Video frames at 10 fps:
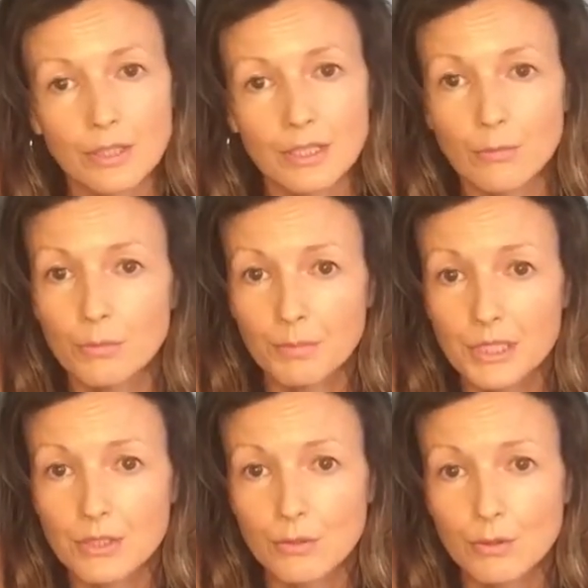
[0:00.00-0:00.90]
it would be
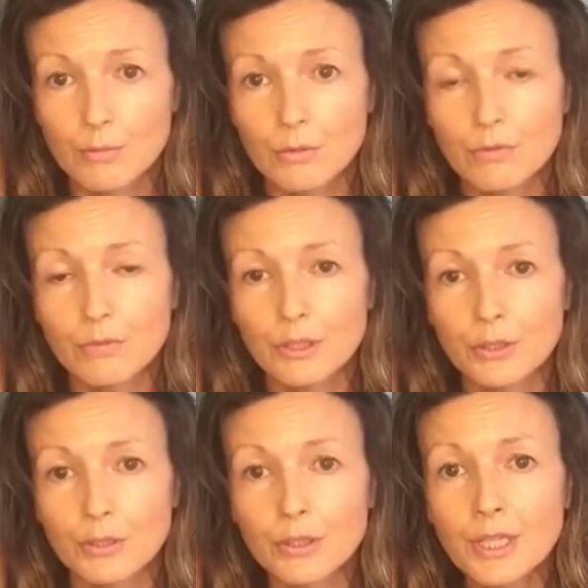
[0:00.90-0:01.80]
suitable for
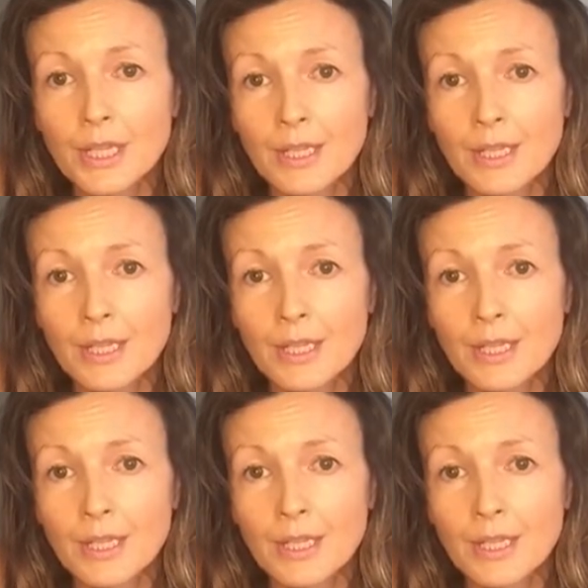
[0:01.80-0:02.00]
you.